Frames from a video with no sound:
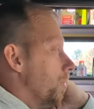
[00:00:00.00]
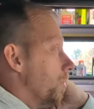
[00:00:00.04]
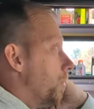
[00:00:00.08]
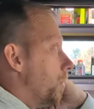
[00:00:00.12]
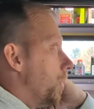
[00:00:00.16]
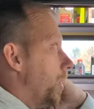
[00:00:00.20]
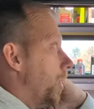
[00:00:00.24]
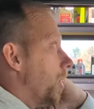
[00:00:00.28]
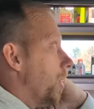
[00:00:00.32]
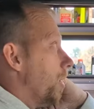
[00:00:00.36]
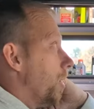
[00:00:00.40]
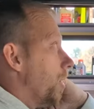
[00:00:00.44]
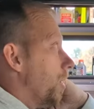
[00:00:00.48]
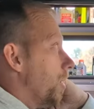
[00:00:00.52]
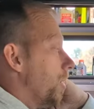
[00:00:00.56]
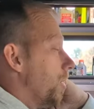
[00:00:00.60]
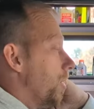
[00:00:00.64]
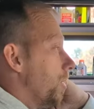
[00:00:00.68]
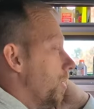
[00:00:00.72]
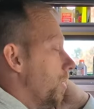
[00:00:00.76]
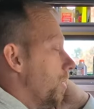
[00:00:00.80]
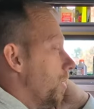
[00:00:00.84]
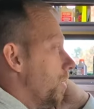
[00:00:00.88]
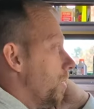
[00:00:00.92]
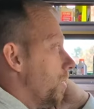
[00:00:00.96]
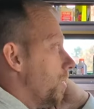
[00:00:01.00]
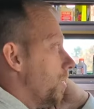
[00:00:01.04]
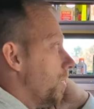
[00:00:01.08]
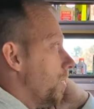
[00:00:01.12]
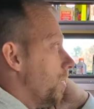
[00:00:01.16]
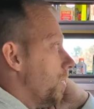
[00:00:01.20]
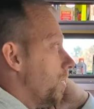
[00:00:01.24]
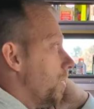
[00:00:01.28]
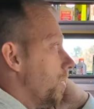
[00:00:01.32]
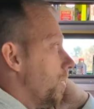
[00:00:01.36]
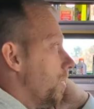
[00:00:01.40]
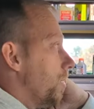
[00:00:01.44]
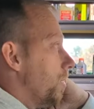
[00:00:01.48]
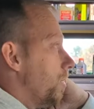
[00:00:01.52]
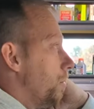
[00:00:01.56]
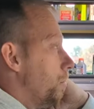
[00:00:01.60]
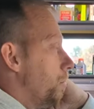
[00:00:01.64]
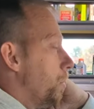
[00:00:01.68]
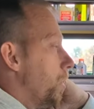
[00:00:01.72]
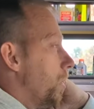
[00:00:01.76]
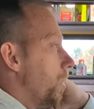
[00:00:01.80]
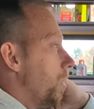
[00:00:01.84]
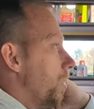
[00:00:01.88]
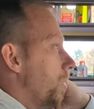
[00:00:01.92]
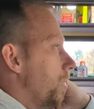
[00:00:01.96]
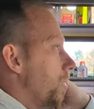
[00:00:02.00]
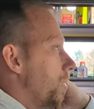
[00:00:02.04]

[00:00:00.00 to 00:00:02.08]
we heard it. But